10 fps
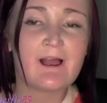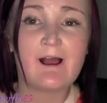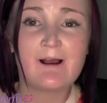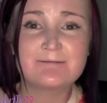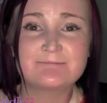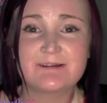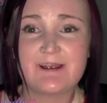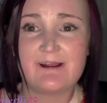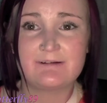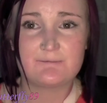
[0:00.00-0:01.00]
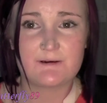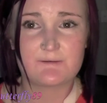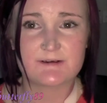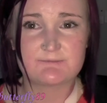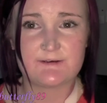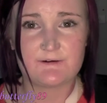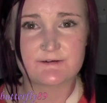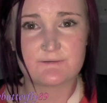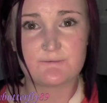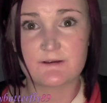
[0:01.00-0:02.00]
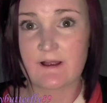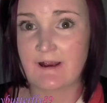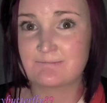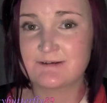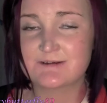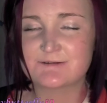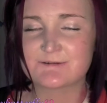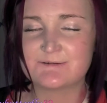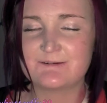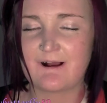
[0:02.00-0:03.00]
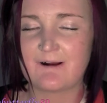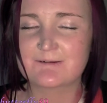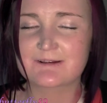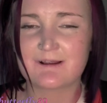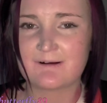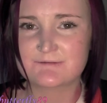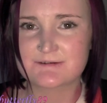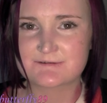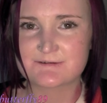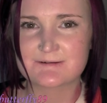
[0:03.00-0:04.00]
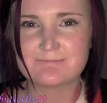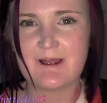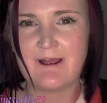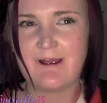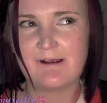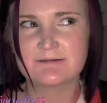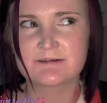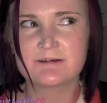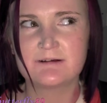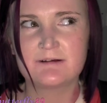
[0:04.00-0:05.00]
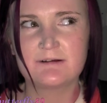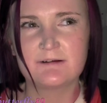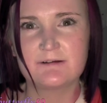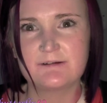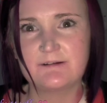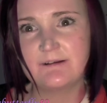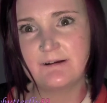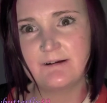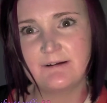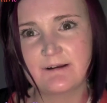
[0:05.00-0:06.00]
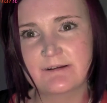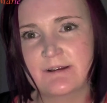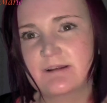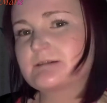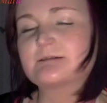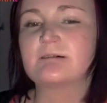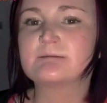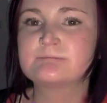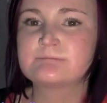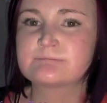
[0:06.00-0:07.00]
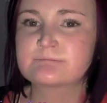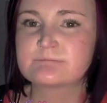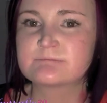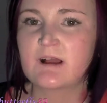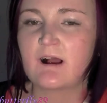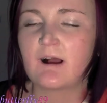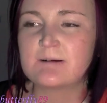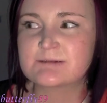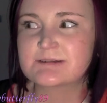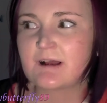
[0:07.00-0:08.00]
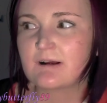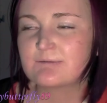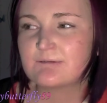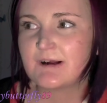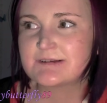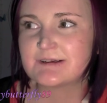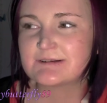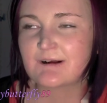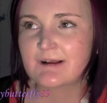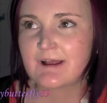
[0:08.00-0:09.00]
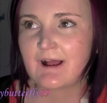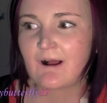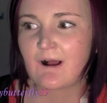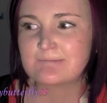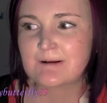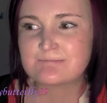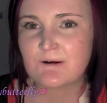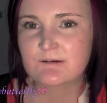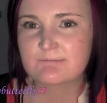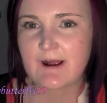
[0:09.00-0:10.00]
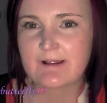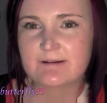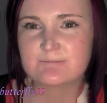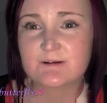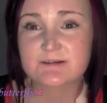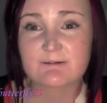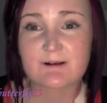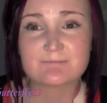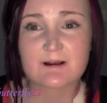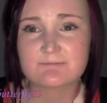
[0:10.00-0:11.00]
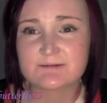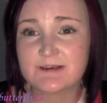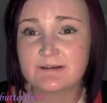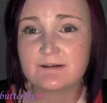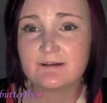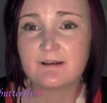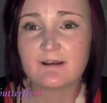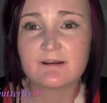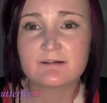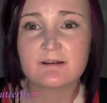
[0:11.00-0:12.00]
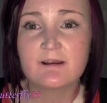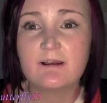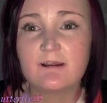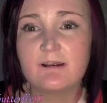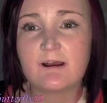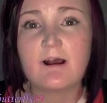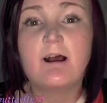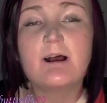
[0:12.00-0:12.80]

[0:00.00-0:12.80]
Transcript: any request videos you would like me to do, I would love to do them. And yeah, I think that is all. I'm stuck for ideas right now. I'm unmotivated because I've come back from Sydney and yeah.